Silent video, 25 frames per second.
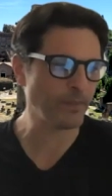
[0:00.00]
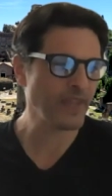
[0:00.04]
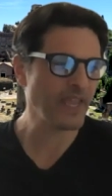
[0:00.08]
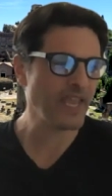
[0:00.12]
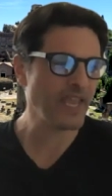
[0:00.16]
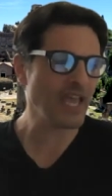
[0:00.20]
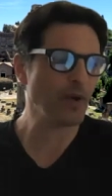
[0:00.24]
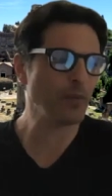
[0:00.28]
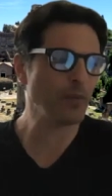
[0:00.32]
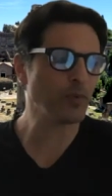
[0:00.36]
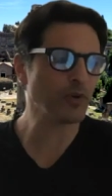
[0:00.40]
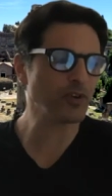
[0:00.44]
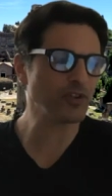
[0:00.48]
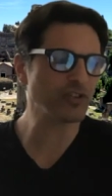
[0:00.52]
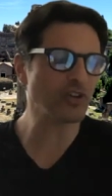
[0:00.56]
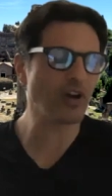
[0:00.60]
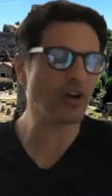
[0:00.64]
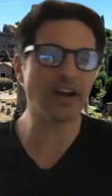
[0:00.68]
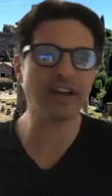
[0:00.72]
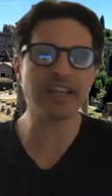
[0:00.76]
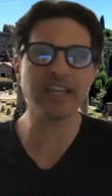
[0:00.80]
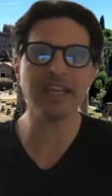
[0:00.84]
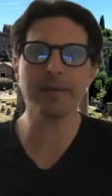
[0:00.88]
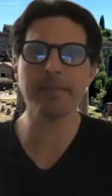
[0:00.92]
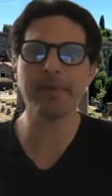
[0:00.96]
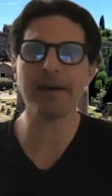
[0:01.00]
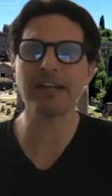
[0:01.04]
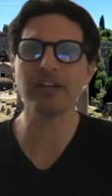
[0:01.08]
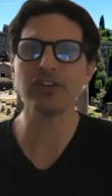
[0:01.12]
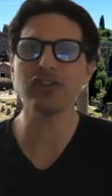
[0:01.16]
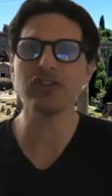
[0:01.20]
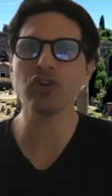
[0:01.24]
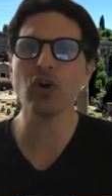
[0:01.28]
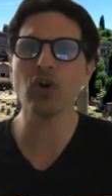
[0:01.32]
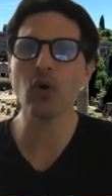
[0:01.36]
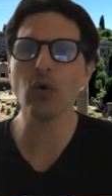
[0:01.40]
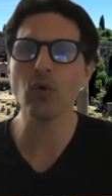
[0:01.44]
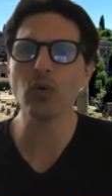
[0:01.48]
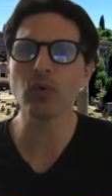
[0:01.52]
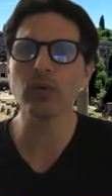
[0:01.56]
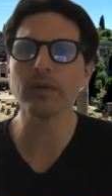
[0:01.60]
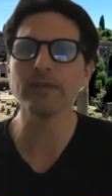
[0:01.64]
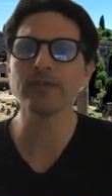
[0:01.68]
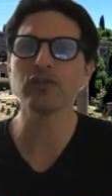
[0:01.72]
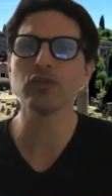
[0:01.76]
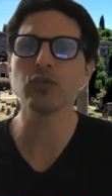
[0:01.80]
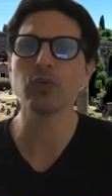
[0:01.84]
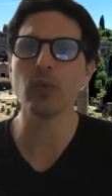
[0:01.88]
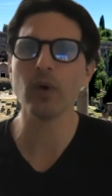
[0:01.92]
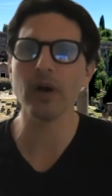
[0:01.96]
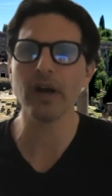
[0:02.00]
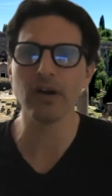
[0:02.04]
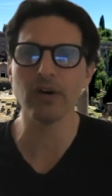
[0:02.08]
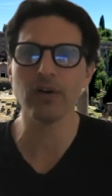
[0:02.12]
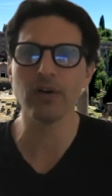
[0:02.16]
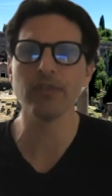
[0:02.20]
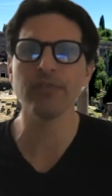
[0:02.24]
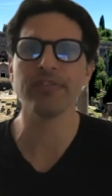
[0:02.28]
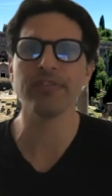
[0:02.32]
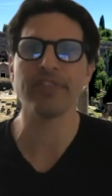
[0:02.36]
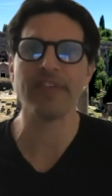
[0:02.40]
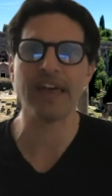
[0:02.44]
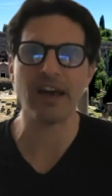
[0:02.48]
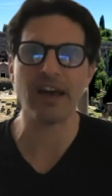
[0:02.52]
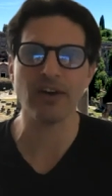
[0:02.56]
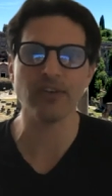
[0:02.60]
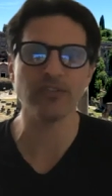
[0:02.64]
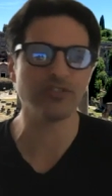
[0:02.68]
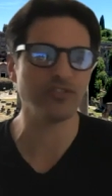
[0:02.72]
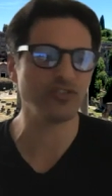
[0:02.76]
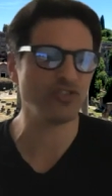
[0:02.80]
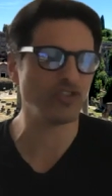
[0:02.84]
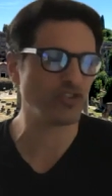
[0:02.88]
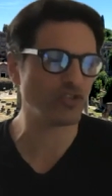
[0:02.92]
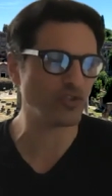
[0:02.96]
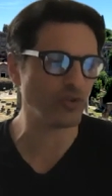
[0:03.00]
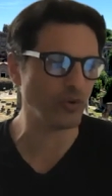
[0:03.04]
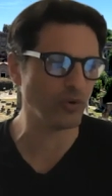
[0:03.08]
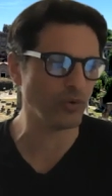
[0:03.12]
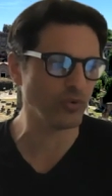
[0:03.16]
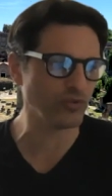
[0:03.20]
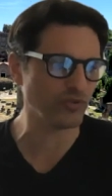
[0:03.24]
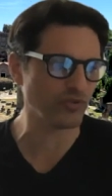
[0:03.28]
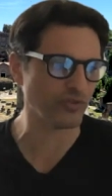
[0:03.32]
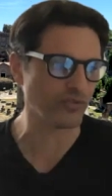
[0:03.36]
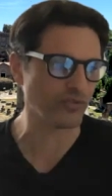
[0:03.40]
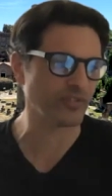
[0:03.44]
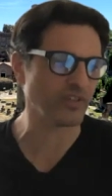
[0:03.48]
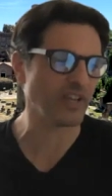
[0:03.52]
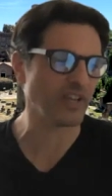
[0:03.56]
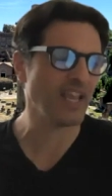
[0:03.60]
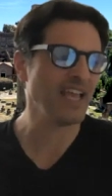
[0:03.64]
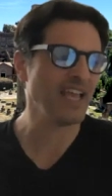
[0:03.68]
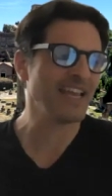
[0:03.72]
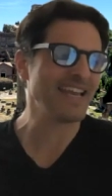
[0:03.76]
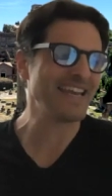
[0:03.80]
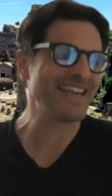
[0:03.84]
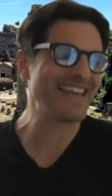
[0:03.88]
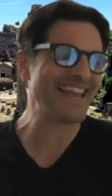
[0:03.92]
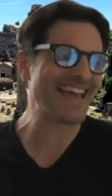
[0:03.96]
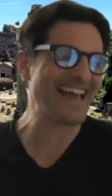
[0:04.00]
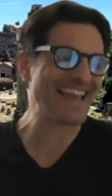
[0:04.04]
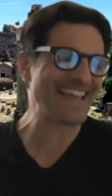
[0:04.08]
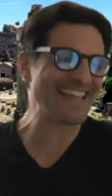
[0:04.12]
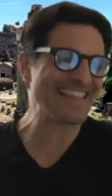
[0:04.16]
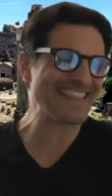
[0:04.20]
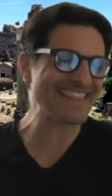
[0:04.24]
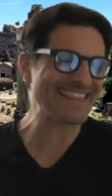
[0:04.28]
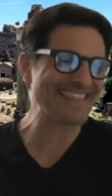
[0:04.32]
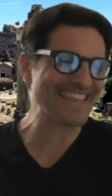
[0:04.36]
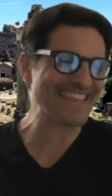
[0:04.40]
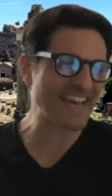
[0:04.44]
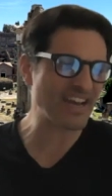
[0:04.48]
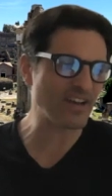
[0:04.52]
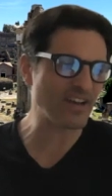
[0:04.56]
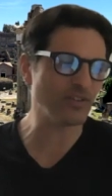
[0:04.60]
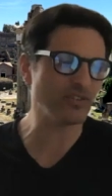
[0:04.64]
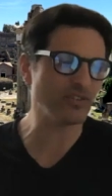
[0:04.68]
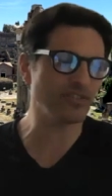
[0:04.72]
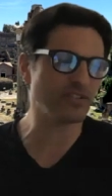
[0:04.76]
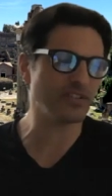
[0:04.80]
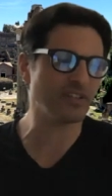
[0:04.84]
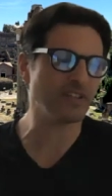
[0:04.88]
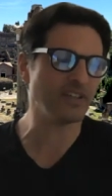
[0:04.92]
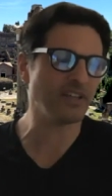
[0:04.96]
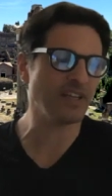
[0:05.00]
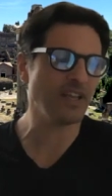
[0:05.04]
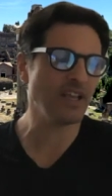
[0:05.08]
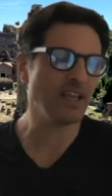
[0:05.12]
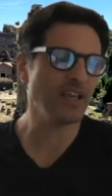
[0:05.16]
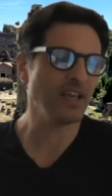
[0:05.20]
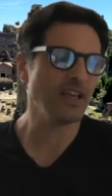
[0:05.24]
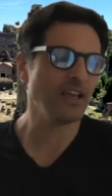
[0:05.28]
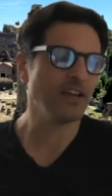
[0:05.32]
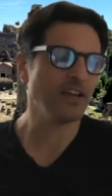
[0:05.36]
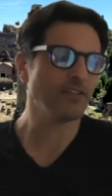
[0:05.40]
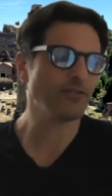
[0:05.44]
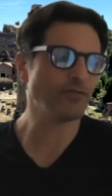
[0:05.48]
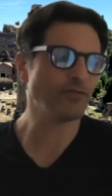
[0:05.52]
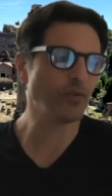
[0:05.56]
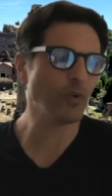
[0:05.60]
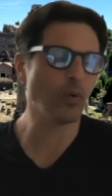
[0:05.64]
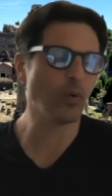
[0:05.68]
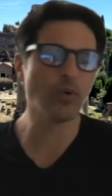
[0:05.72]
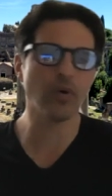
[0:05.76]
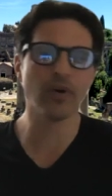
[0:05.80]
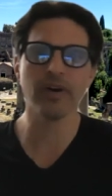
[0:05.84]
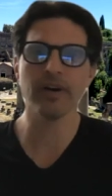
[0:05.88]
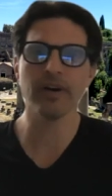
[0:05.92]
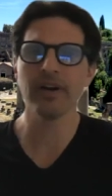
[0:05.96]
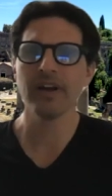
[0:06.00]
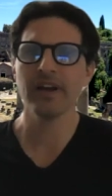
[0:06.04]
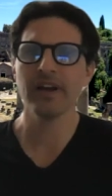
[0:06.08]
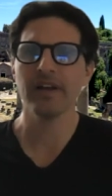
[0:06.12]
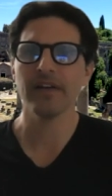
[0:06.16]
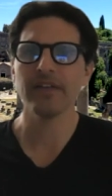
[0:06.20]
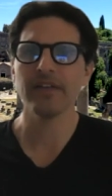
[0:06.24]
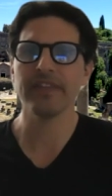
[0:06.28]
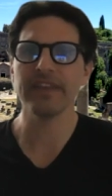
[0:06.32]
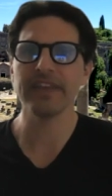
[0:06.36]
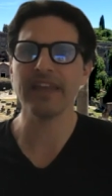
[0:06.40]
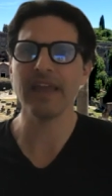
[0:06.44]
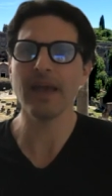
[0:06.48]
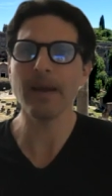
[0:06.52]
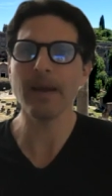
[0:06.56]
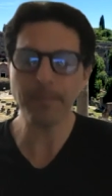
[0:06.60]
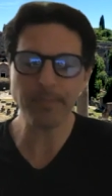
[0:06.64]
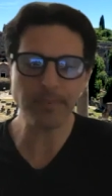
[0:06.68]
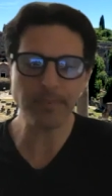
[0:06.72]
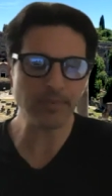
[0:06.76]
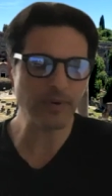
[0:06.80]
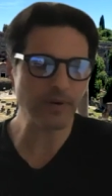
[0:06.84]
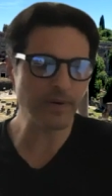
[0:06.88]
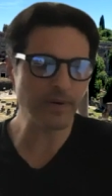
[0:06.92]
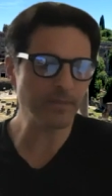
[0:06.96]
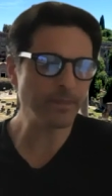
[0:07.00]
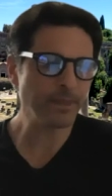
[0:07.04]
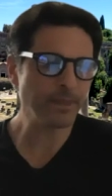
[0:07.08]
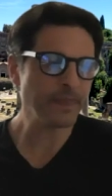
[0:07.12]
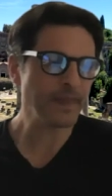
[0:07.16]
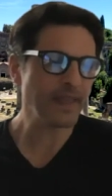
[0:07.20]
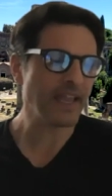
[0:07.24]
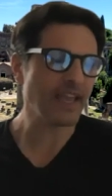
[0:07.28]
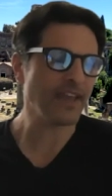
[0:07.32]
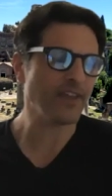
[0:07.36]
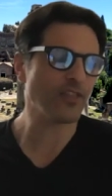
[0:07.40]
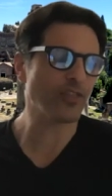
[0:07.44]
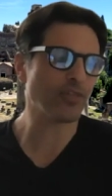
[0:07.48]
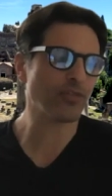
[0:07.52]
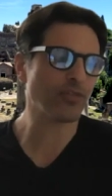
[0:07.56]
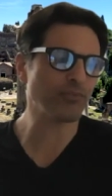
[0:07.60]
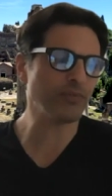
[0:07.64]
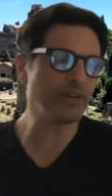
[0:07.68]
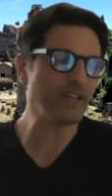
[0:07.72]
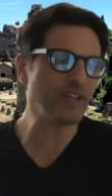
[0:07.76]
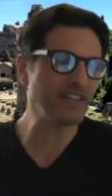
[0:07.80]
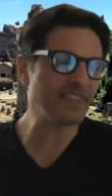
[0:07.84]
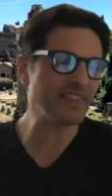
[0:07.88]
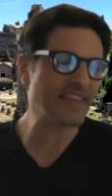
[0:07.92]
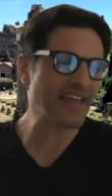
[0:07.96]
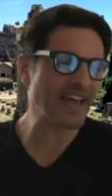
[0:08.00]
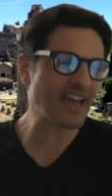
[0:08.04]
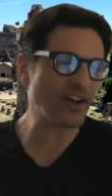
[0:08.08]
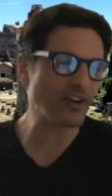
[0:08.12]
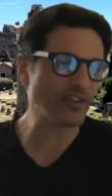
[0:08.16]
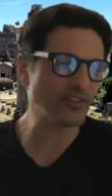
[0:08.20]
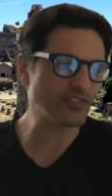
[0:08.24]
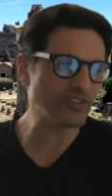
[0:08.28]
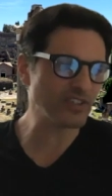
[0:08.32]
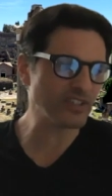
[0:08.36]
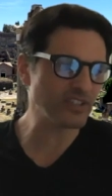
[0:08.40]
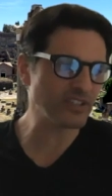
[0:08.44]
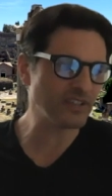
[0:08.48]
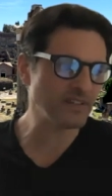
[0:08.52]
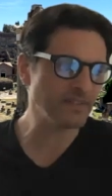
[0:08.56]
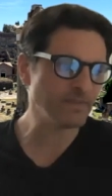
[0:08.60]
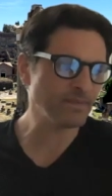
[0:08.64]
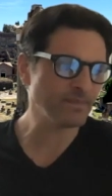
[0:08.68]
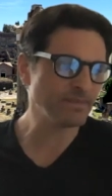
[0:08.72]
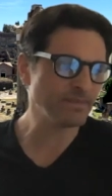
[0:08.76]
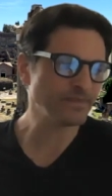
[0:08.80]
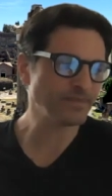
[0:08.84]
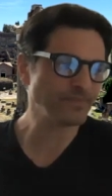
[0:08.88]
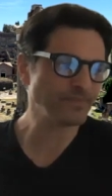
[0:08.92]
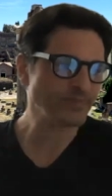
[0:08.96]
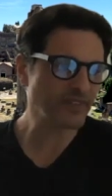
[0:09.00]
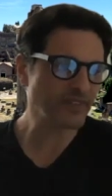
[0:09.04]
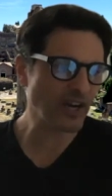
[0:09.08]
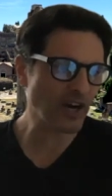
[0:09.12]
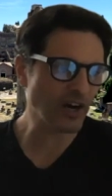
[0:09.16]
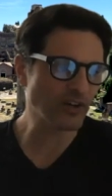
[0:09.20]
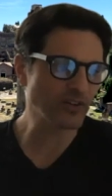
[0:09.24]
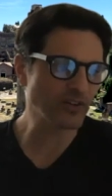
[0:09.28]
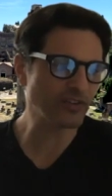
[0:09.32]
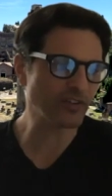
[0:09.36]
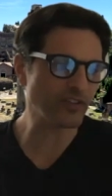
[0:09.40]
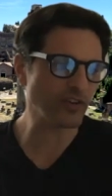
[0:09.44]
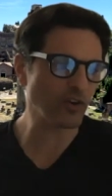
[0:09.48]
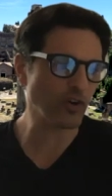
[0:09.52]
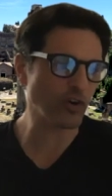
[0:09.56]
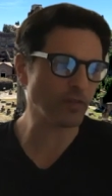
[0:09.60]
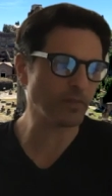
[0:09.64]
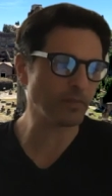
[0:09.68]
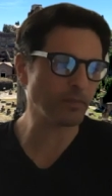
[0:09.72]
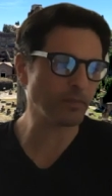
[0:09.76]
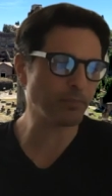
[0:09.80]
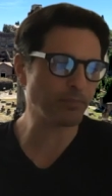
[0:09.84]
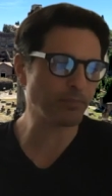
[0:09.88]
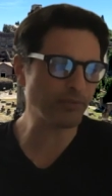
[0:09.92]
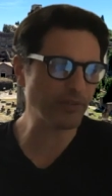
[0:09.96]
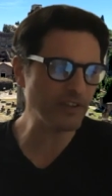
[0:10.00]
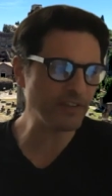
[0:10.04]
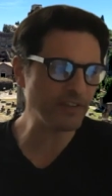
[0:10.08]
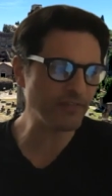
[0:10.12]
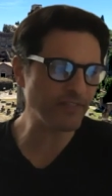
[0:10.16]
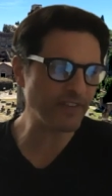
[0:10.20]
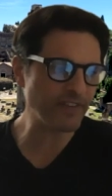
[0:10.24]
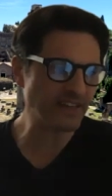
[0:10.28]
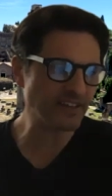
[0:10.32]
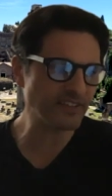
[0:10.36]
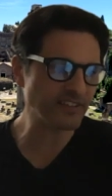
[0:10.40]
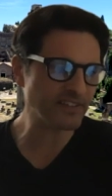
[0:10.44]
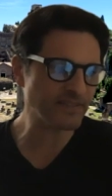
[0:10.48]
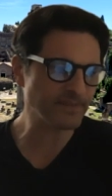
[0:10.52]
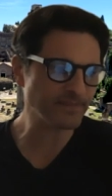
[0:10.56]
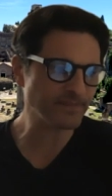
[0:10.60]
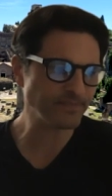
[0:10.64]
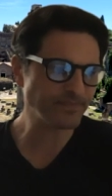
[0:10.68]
And we're talking about a total of 12,000 soldiers, 9,000 for the emperor and 3,000 under the urban prefect.